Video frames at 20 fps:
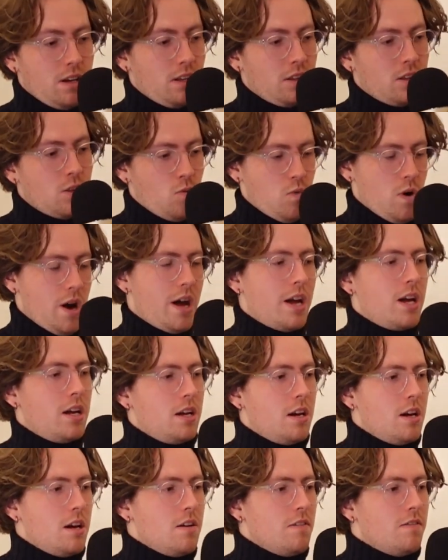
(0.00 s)
the
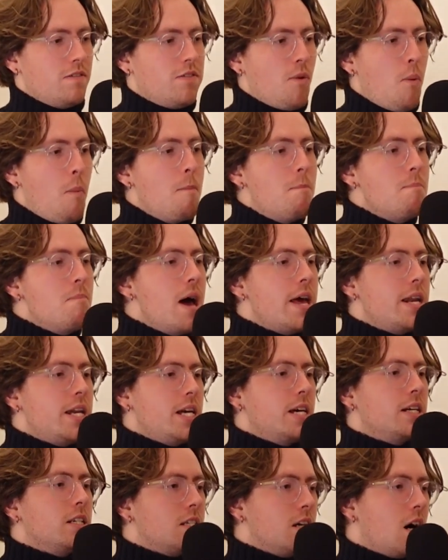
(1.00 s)
way for
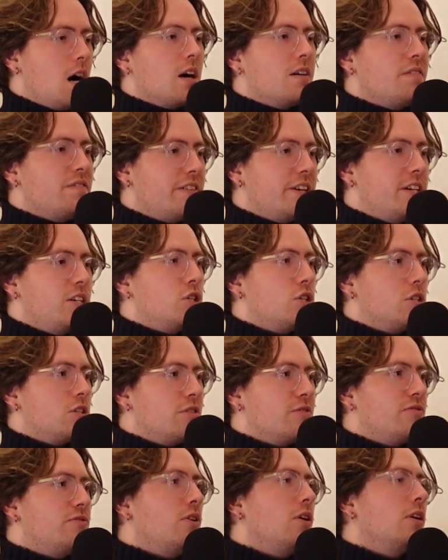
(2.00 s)
many a duck feature to
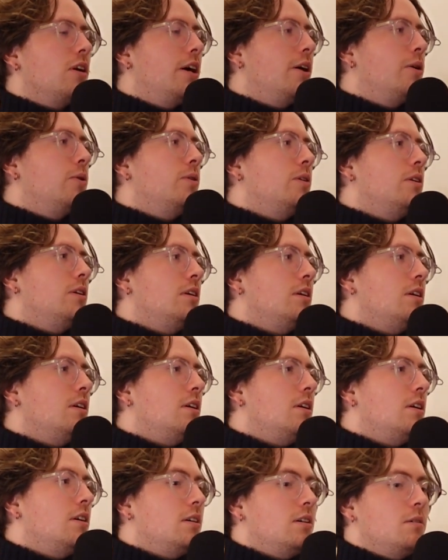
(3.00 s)
follow.
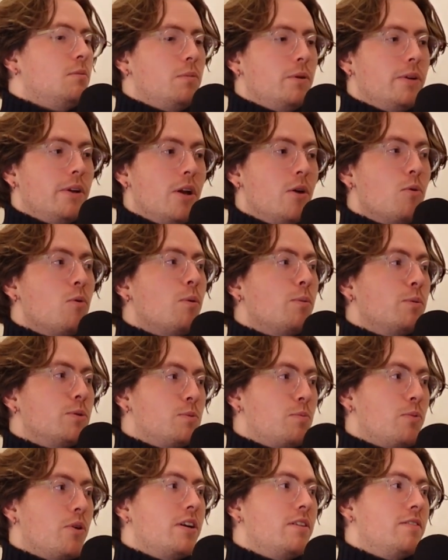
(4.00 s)
But no one was
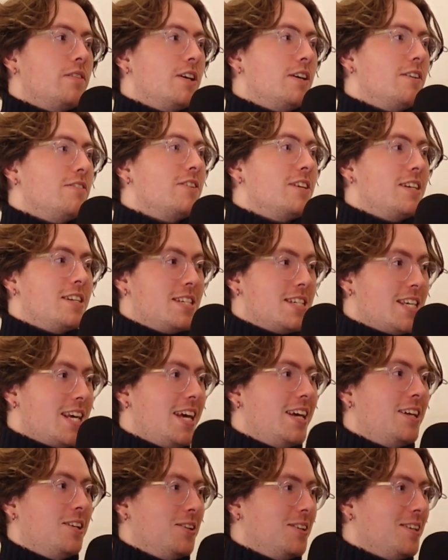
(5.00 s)
brave enough
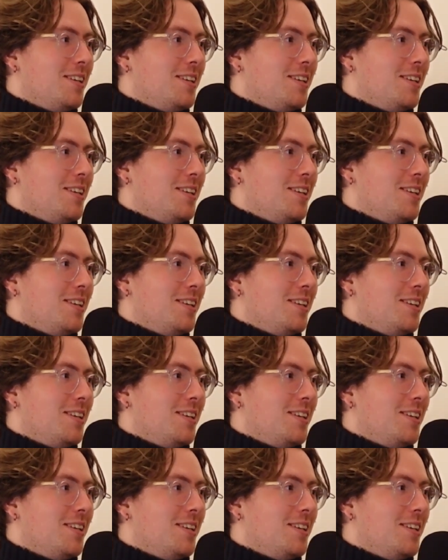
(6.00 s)
until